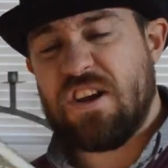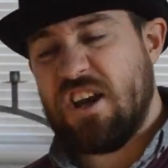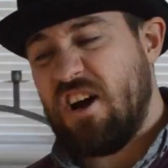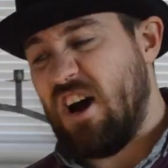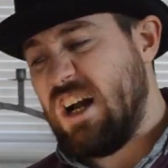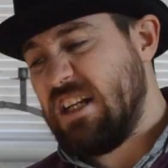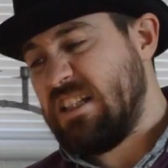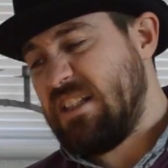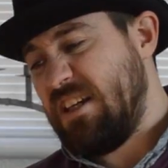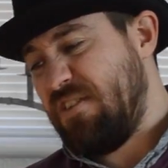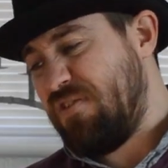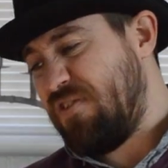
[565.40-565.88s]

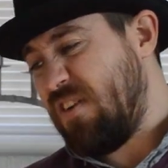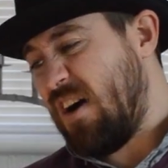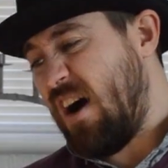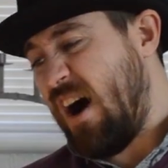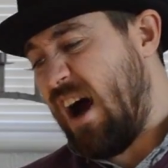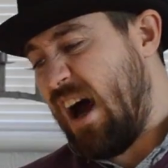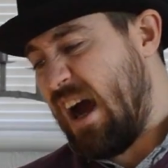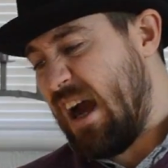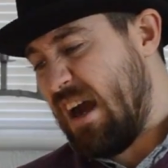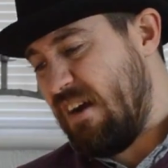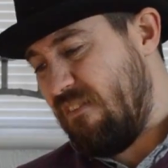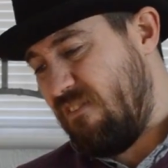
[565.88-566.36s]

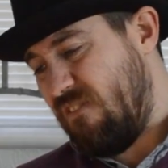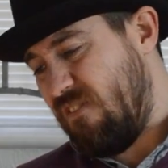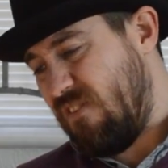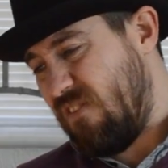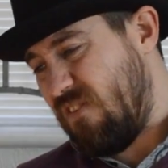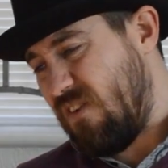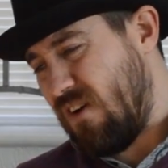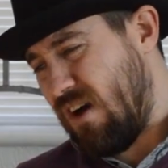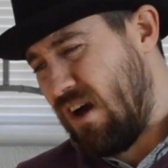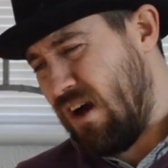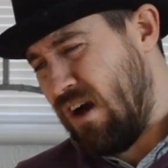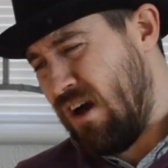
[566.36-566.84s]

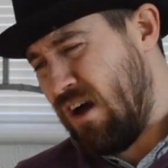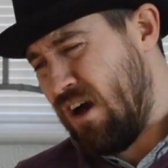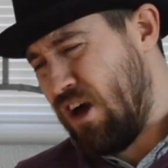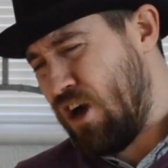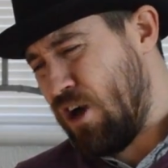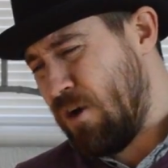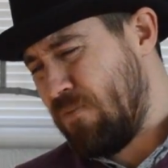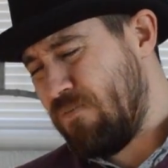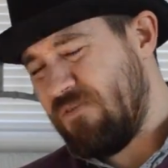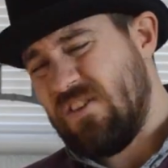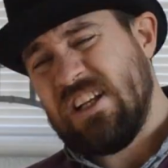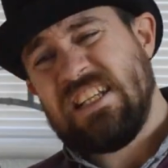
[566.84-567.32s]
95,
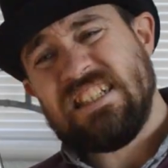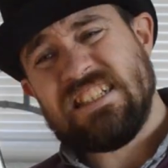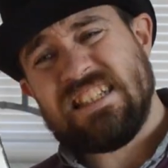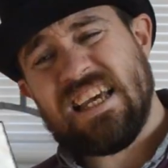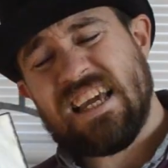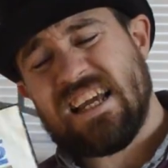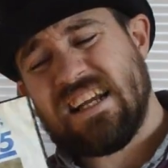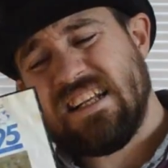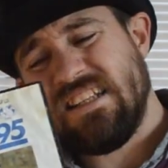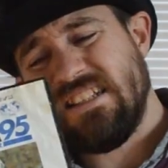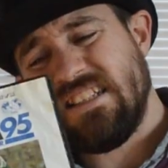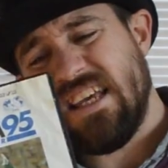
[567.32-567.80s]
the
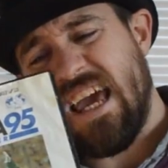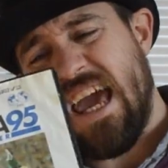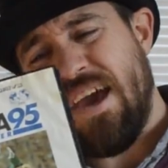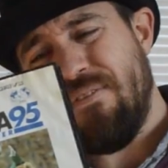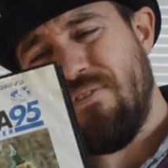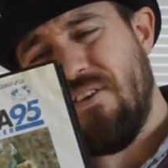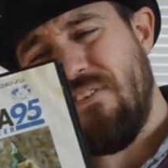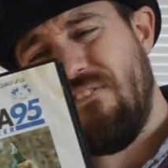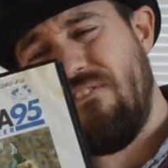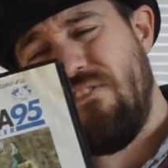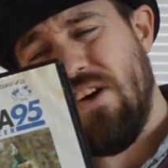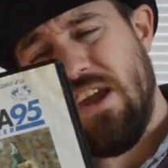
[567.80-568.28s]
second
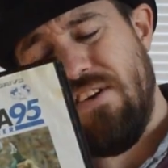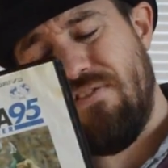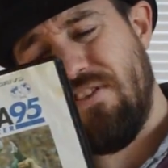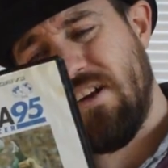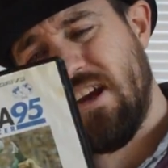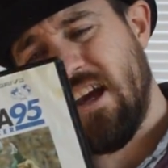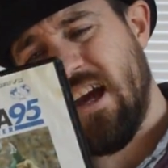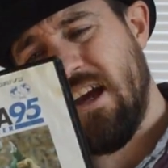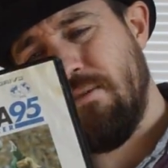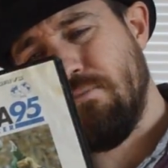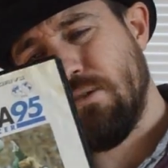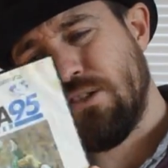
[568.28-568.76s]
ever FIFA
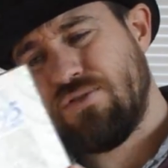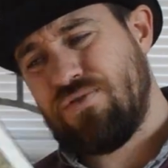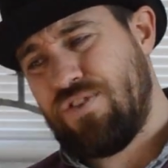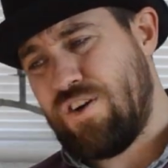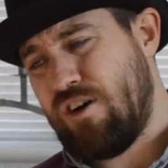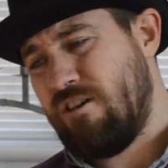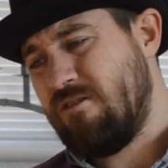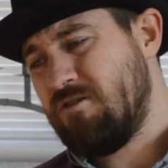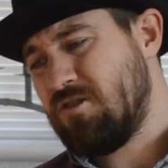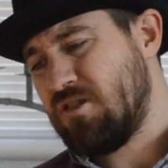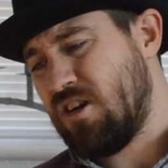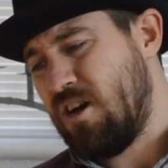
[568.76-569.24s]
game as
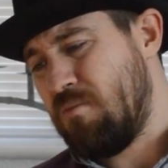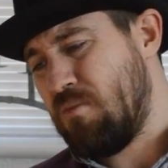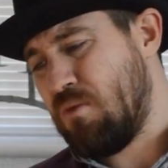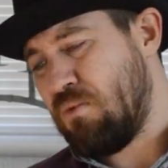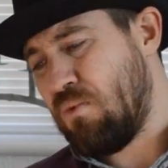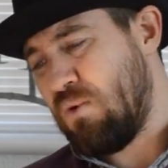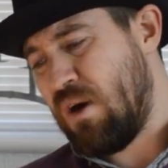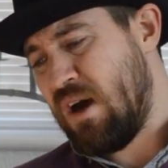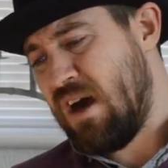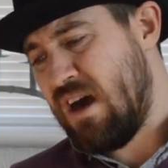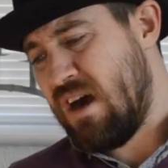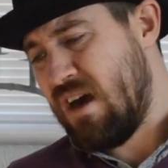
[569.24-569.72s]
far as I'm
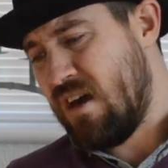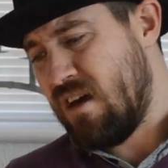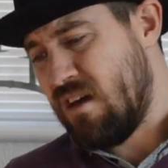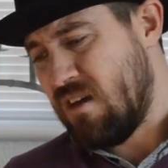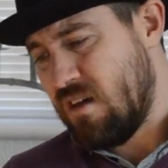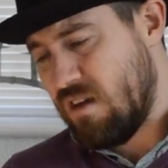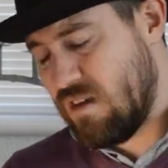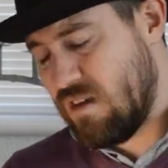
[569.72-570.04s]
aware.